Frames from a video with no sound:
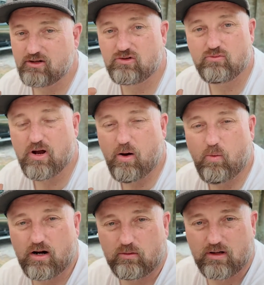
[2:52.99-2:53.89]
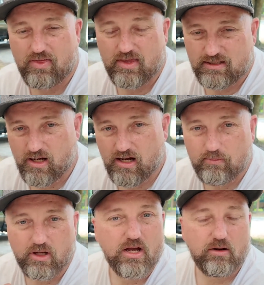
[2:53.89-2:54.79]
You do not want to run this
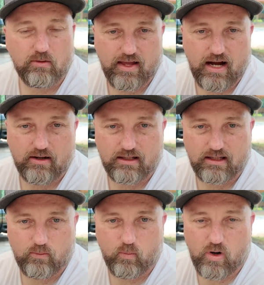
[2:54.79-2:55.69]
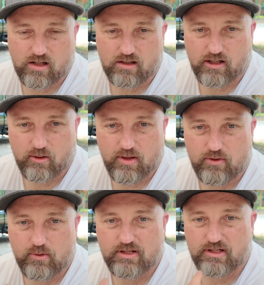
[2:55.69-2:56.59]
pump without any water going
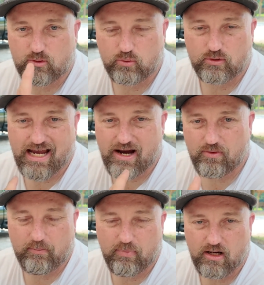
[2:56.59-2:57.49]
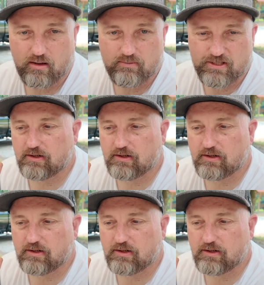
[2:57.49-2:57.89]
through it to cool down the pump.